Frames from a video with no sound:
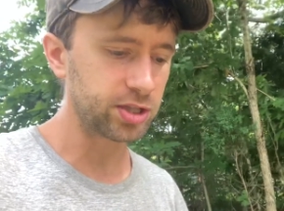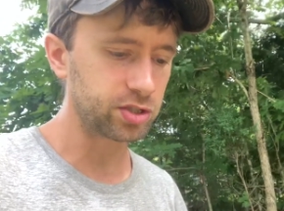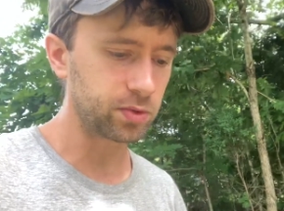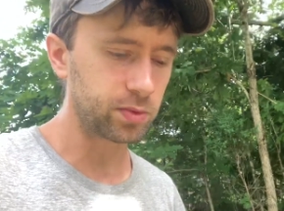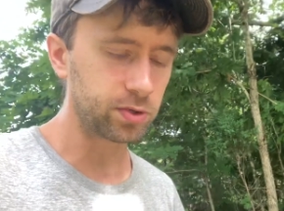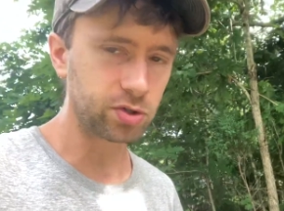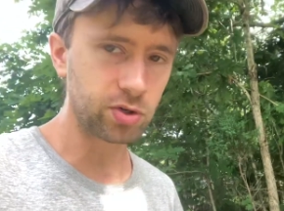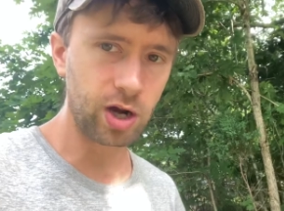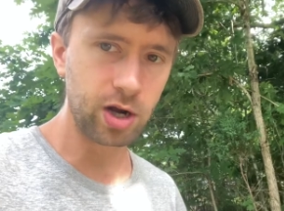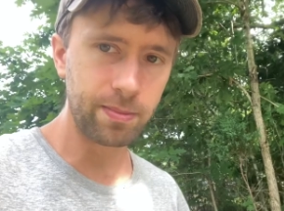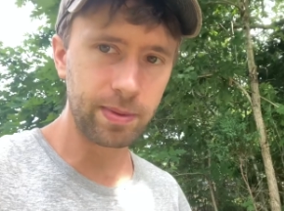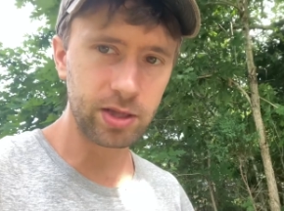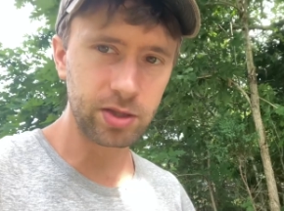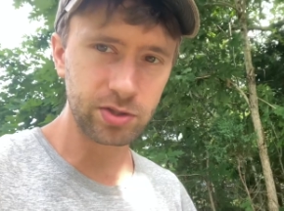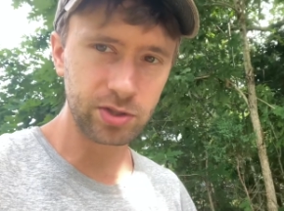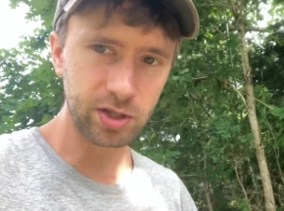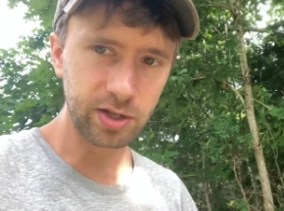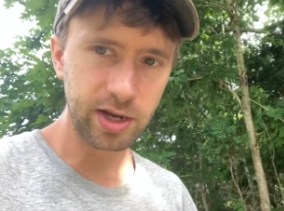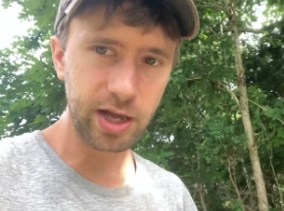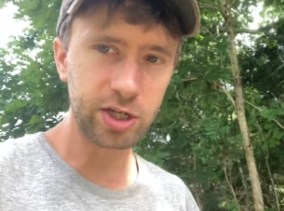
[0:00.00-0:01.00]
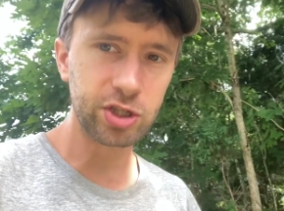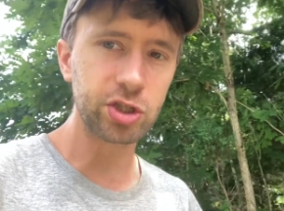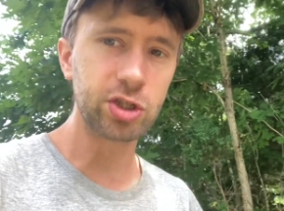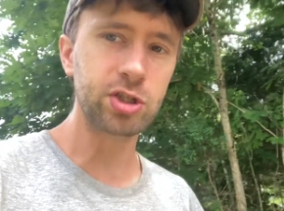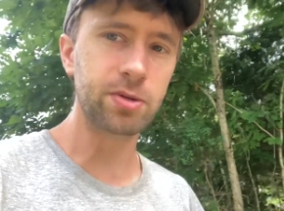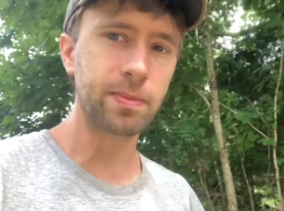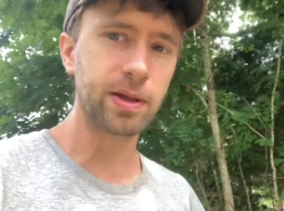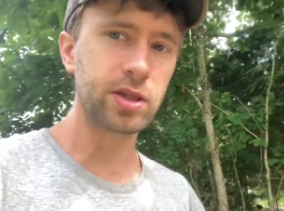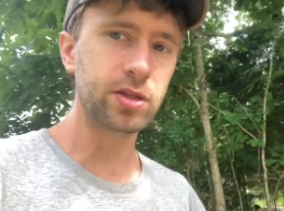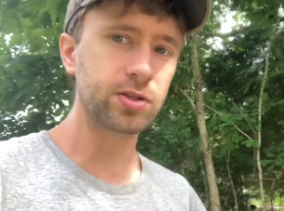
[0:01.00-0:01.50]
So we're trying to make those connections
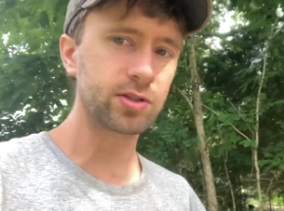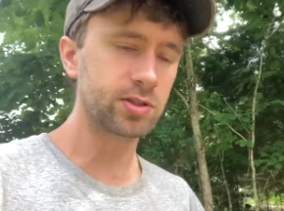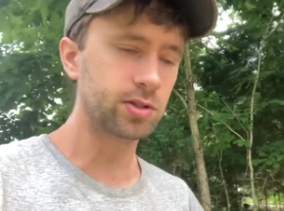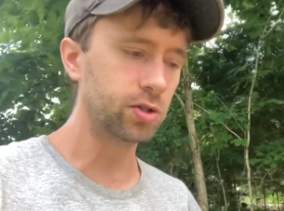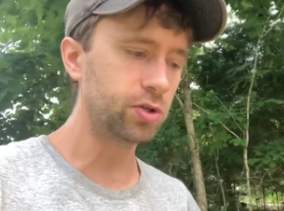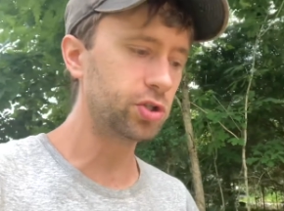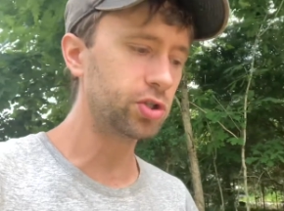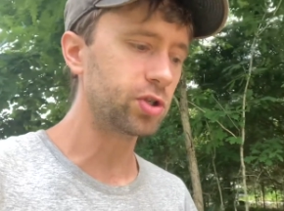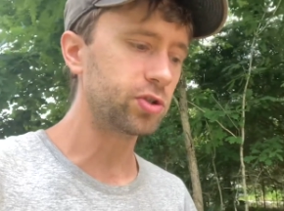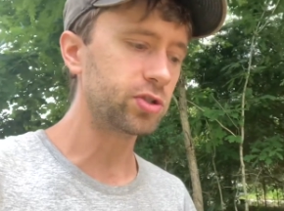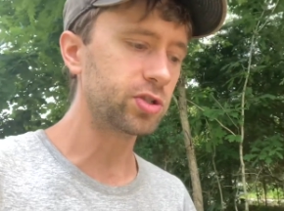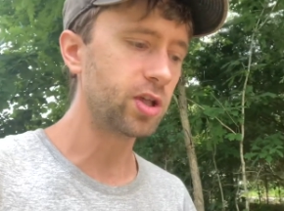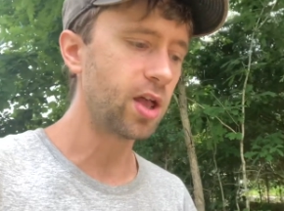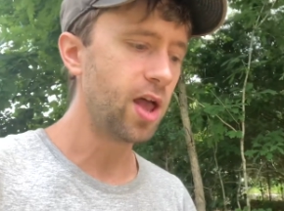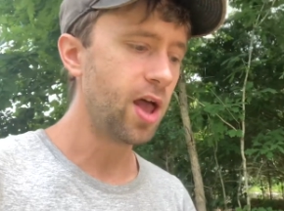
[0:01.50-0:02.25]
and make those solutions.